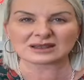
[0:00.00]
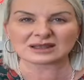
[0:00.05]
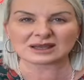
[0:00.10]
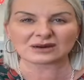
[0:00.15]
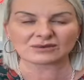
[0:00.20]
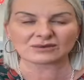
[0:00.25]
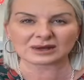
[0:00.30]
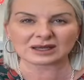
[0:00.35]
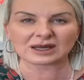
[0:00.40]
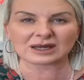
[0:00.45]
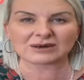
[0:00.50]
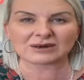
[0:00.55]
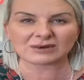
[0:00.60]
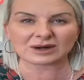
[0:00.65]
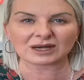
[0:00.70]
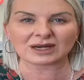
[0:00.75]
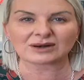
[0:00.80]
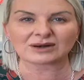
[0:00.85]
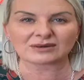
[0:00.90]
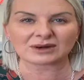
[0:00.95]
that
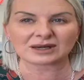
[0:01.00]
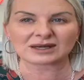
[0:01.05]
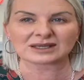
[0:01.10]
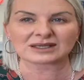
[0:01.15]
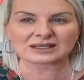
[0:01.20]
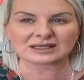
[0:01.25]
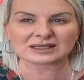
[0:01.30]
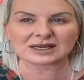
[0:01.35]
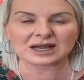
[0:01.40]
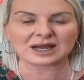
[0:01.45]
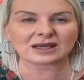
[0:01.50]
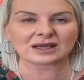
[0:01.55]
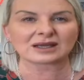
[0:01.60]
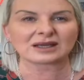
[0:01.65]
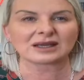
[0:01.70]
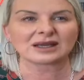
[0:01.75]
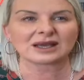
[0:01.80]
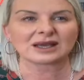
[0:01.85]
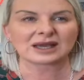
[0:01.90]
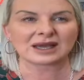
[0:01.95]
really stuck
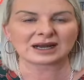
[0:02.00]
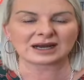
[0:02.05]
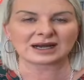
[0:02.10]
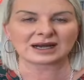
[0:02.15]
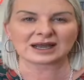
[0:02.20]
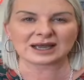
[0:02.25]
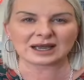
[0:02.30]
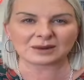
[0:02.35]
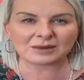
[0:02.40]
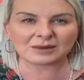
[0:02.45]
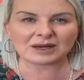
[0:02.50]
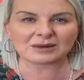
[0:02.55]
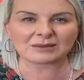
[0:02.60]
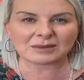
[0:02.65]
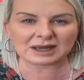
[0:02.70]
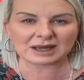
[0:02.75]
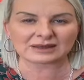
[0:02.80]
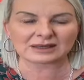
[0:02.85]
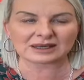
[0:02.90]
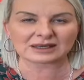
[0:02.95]
and allowed me to
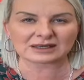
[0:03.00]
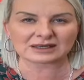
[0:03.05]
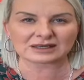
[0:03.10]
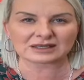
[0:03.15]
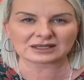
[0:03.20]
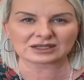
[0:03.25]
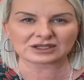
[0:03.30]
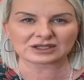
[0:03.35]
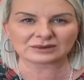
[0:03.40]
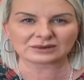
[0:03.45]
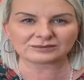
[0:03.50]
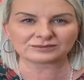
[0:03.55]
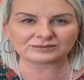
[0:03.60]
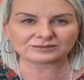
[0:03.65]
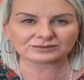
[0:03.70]
make that decision.